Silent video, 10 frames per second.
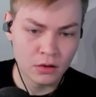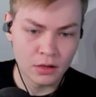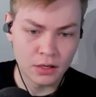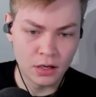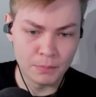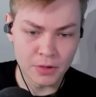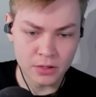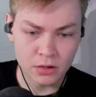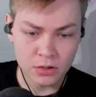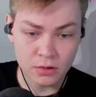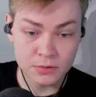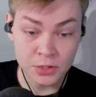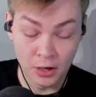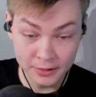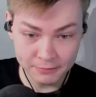Ton
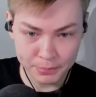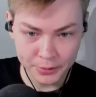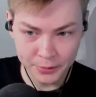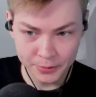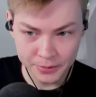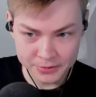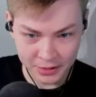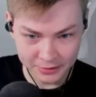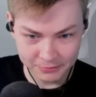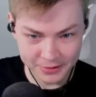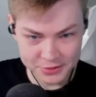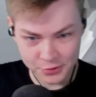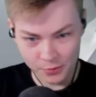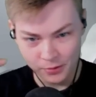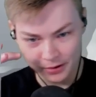of brew, ton of
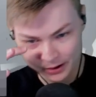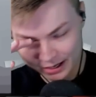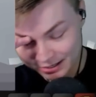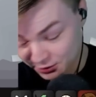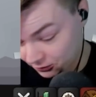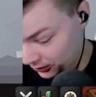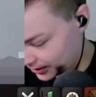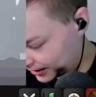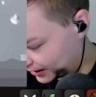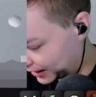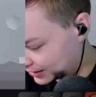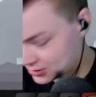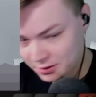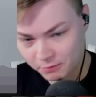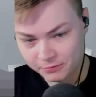restore. It's free. It's
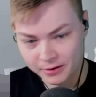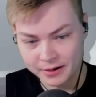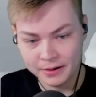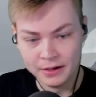so free.